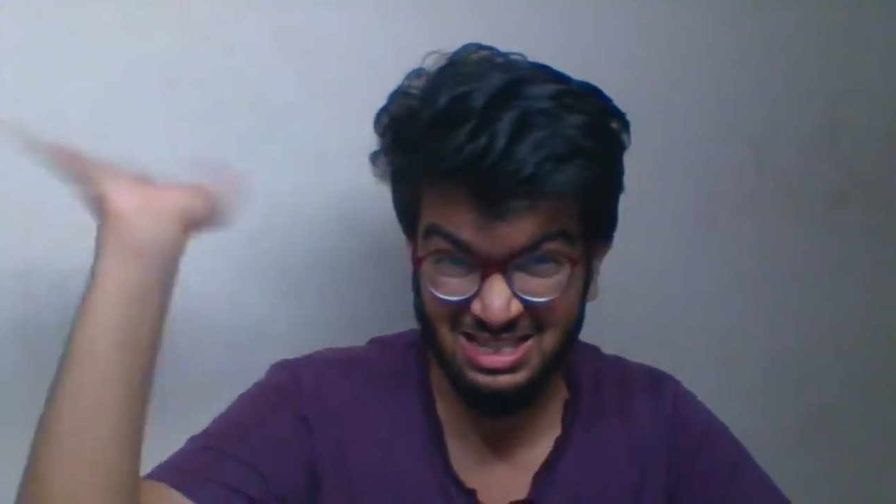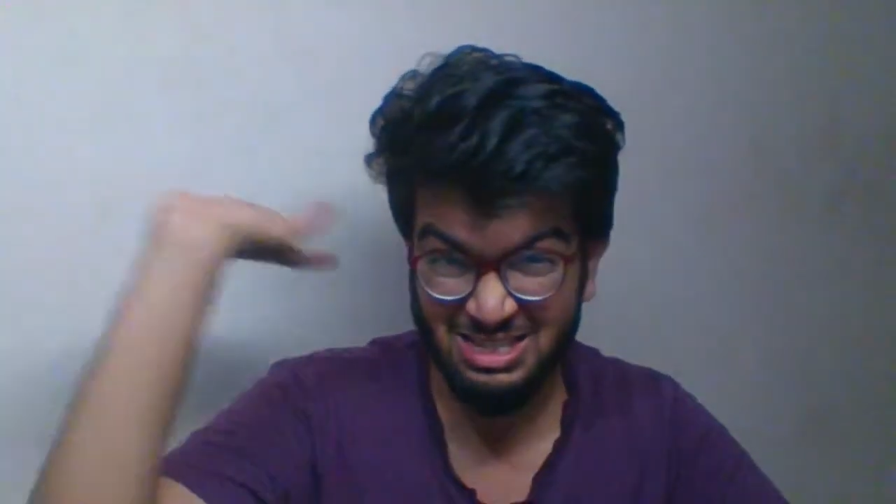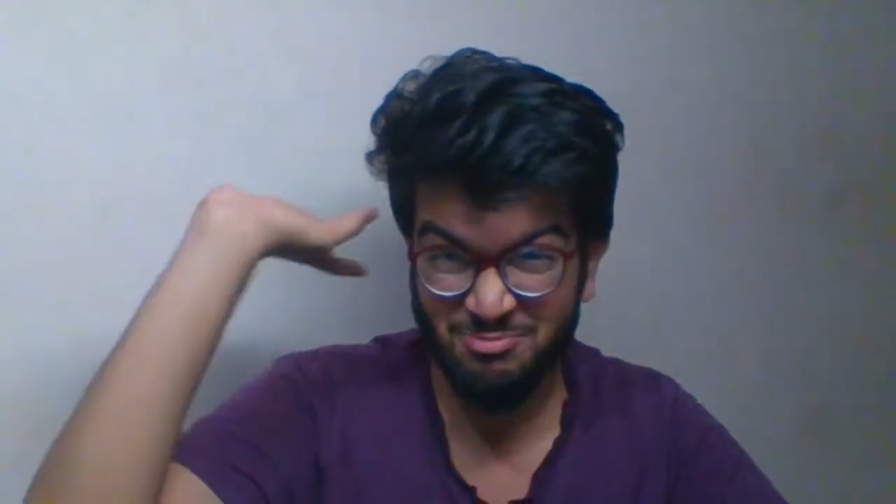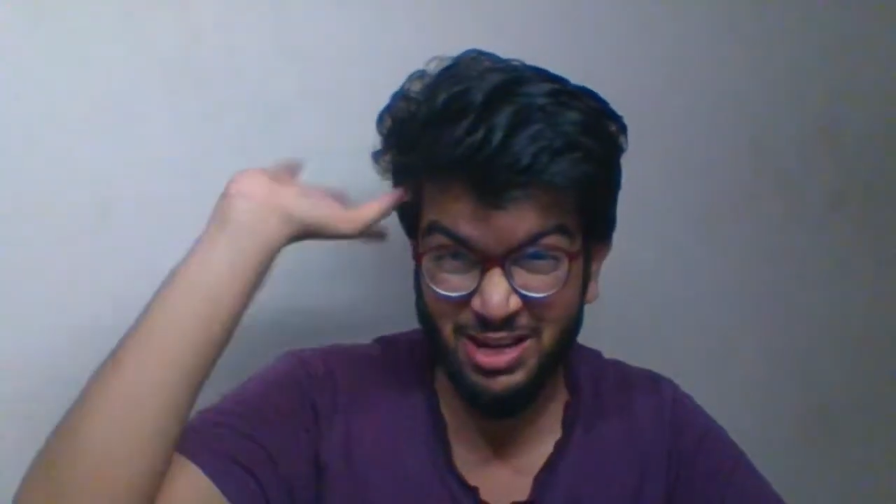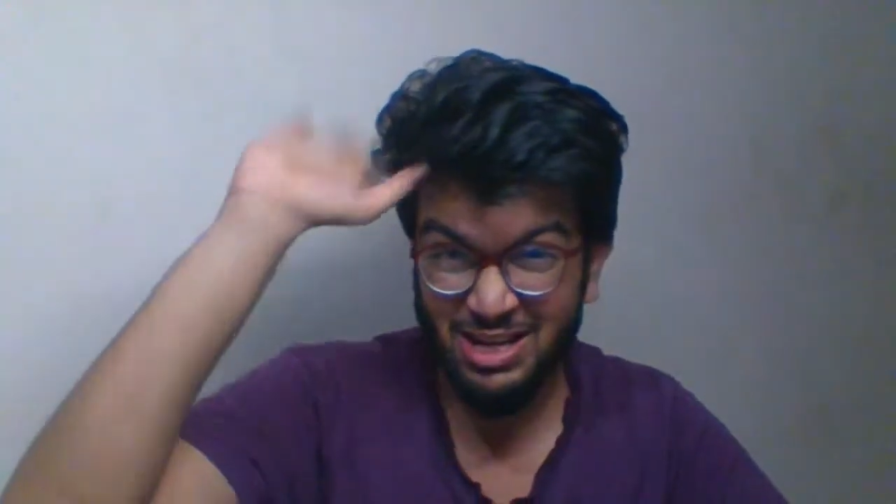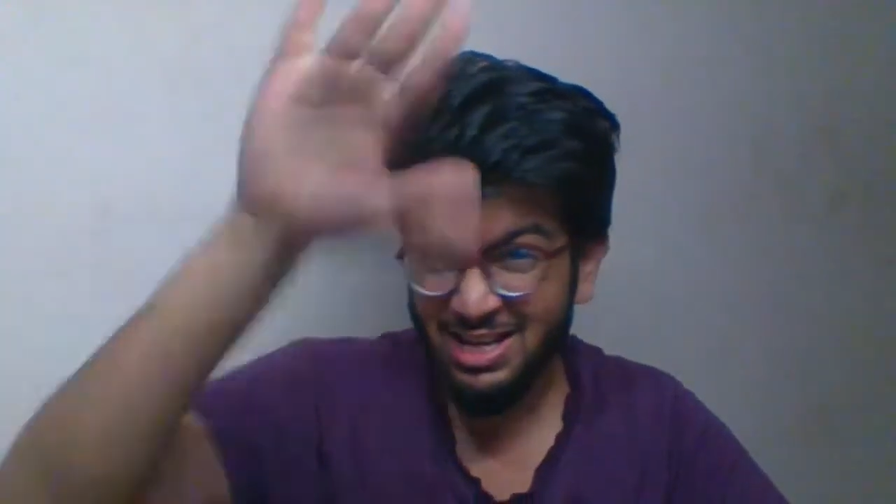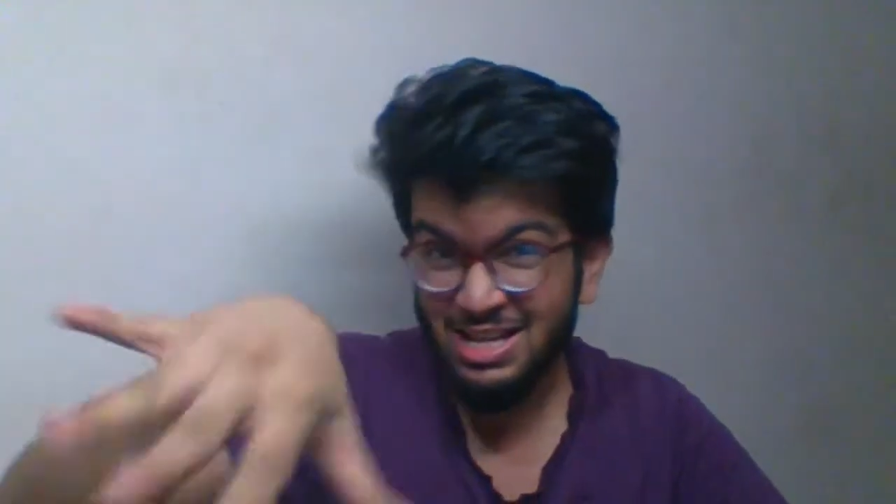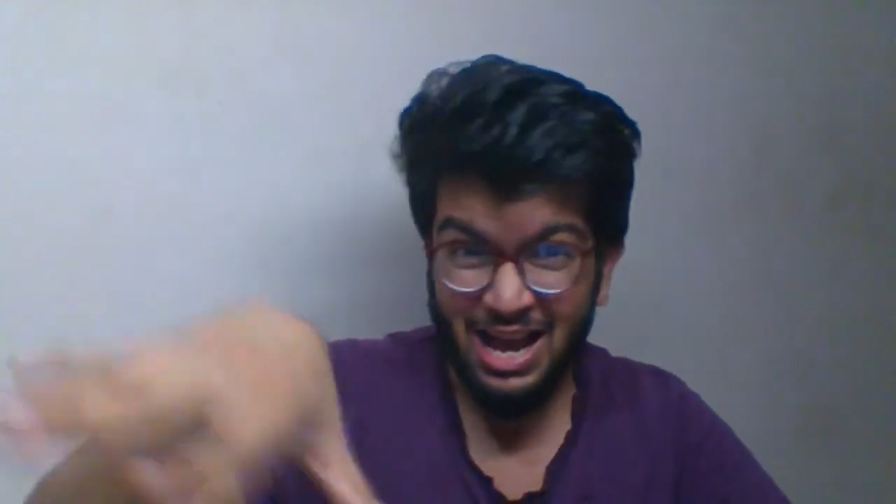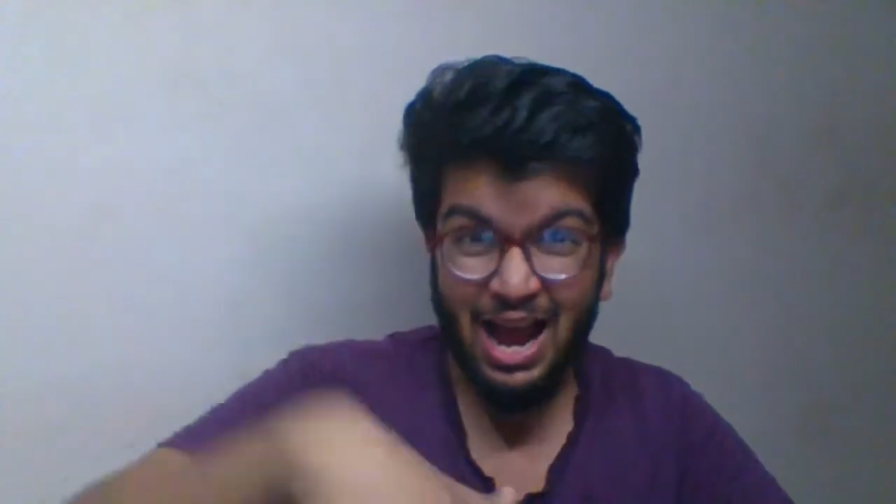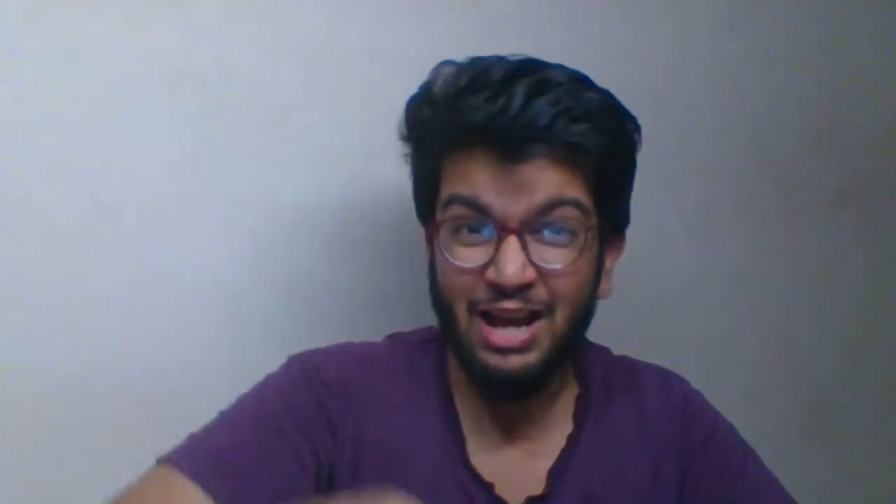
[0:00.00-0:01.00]
today.
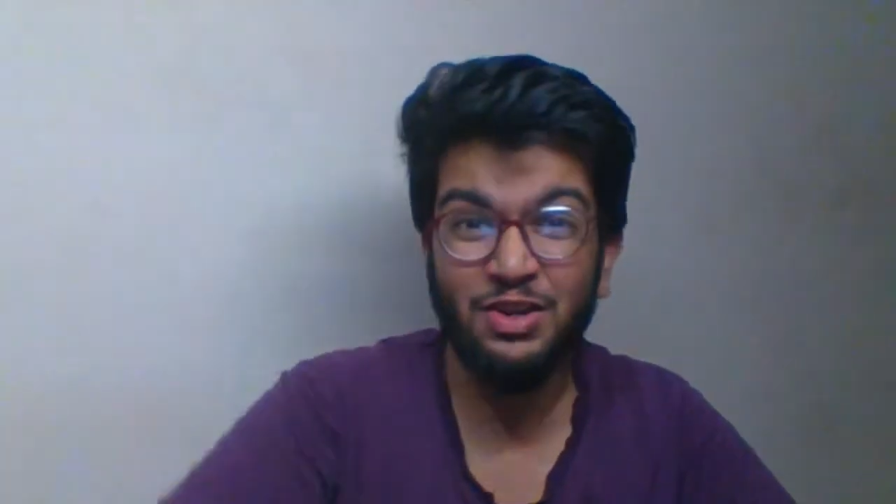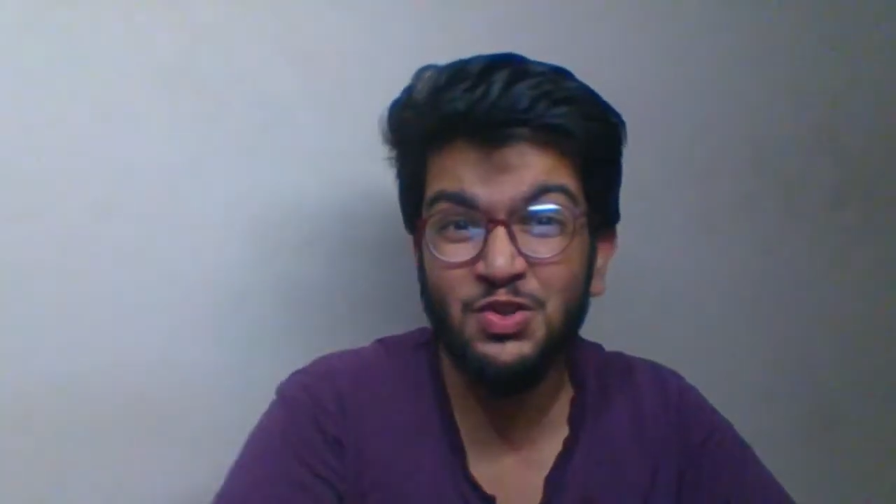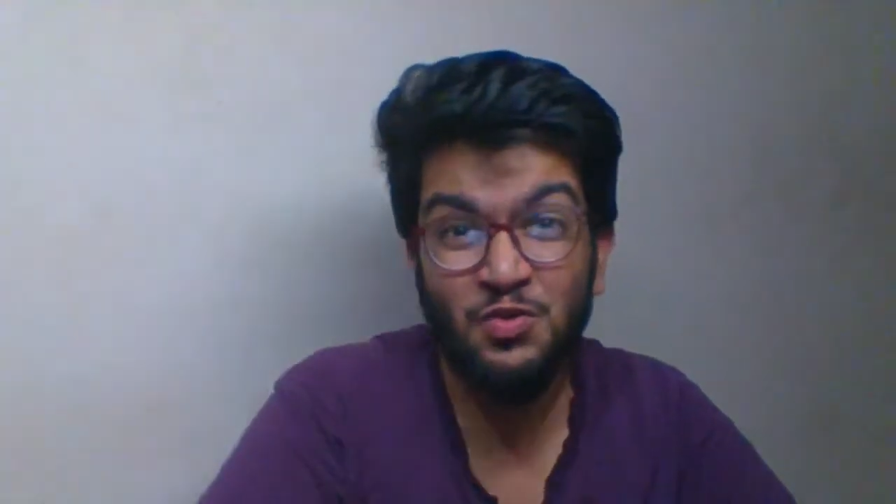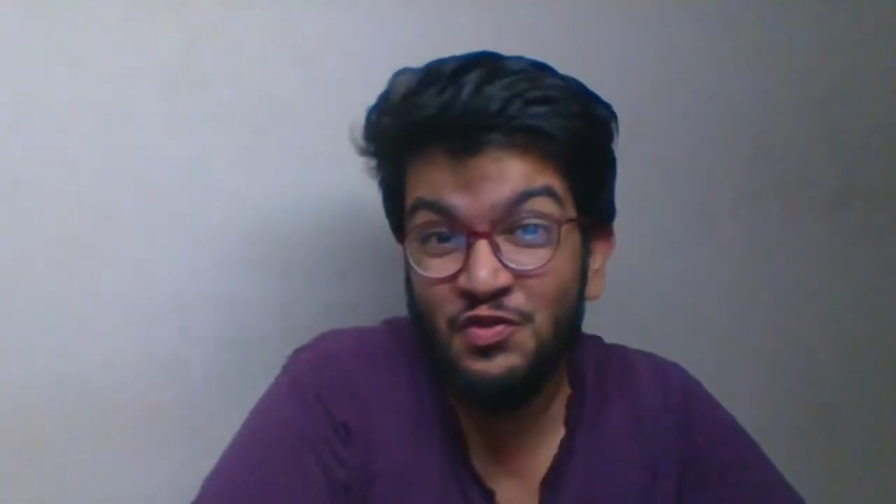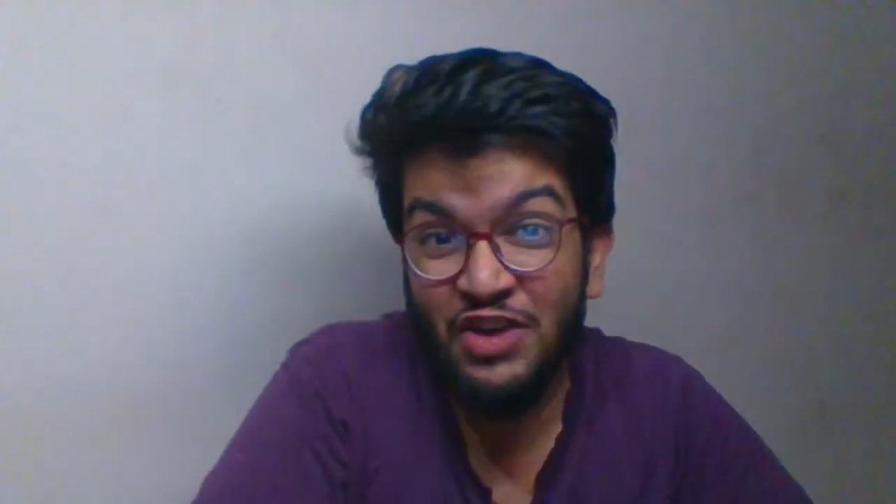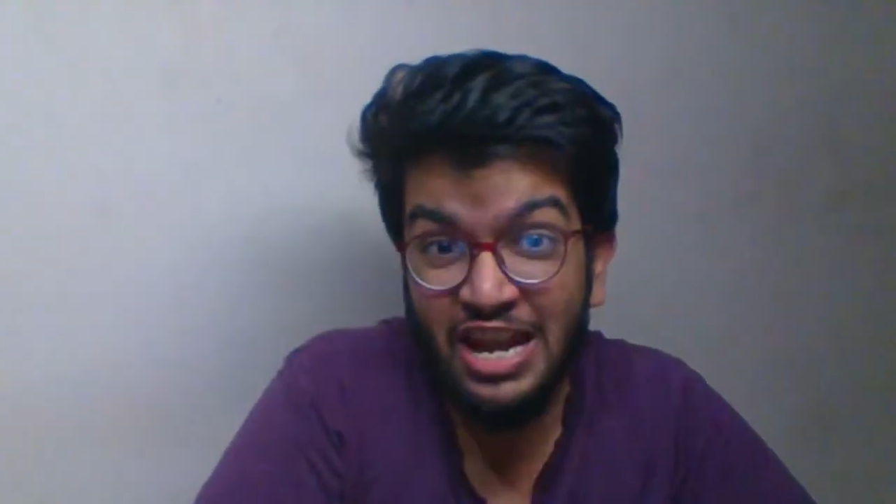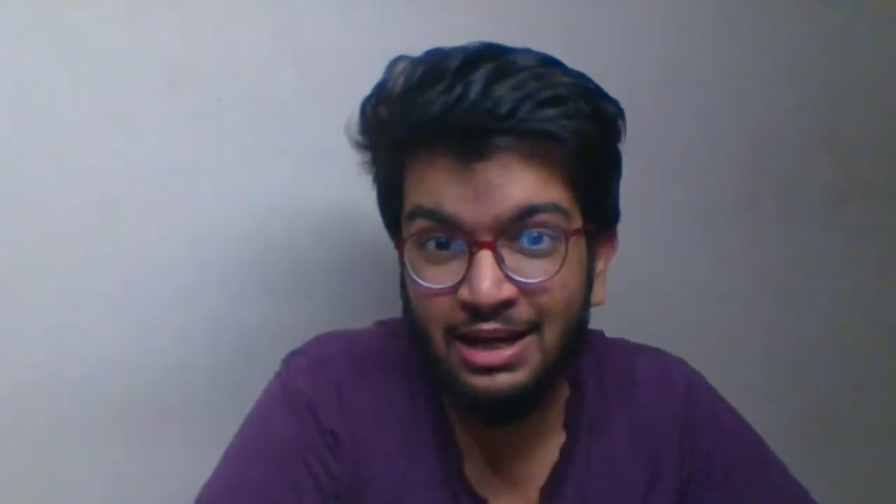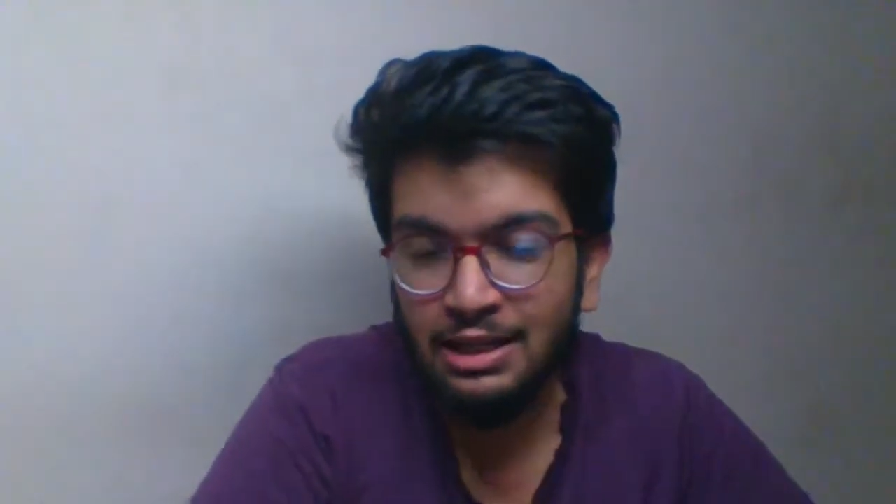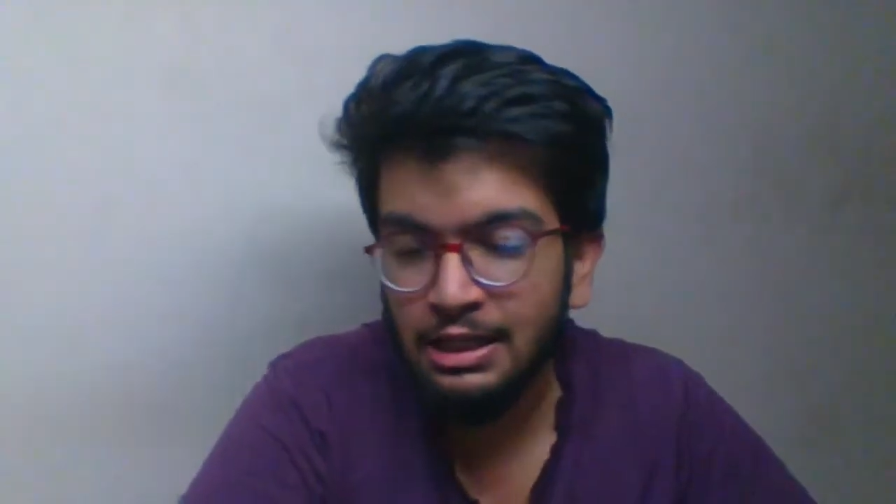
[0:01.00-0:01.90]
I don't know when.